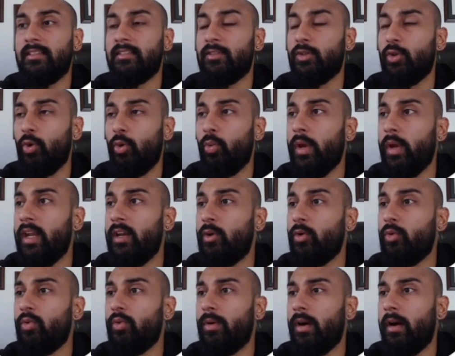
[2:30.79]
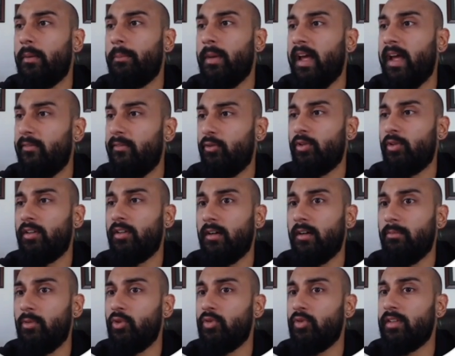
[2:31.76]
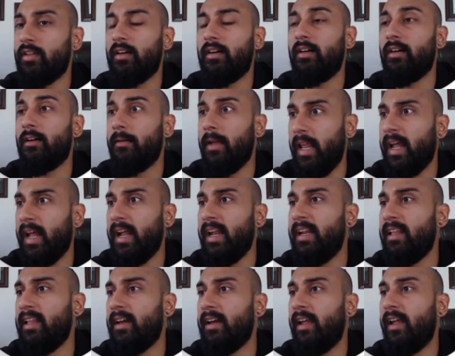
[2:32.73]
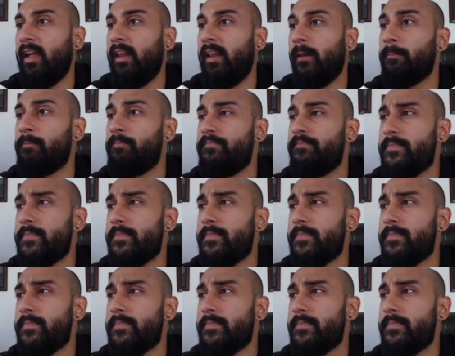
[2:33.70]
There's no way to apply for an ITIN